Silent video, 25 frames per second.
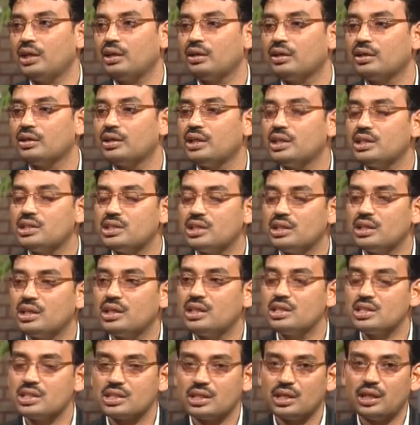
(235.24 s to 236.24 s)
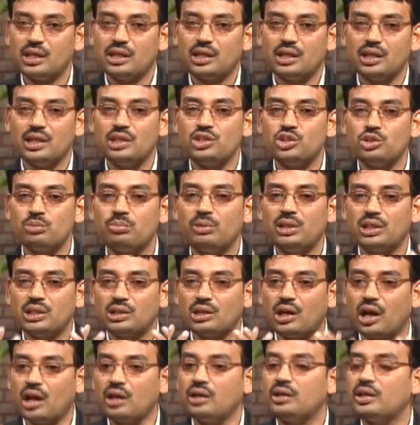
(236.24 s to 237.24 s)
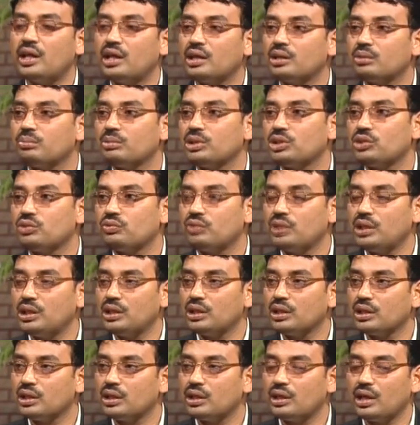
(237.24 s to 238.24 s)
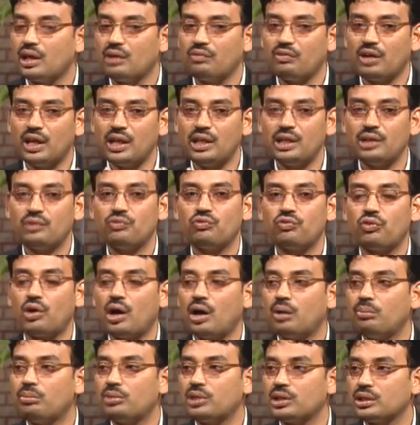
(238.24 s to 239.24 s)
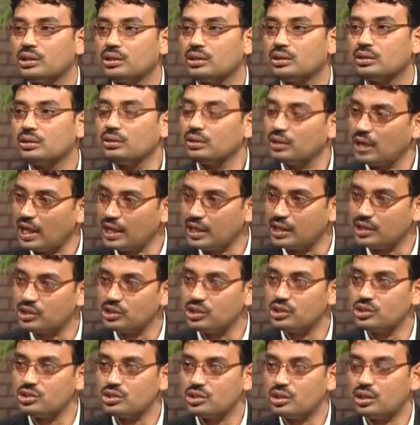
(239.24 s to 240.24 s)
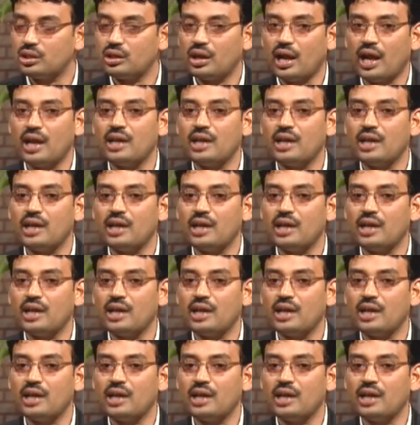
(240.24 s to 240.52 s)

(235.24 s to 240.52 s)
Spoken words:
teaching is a intimate contact between a well informed like a teacher and a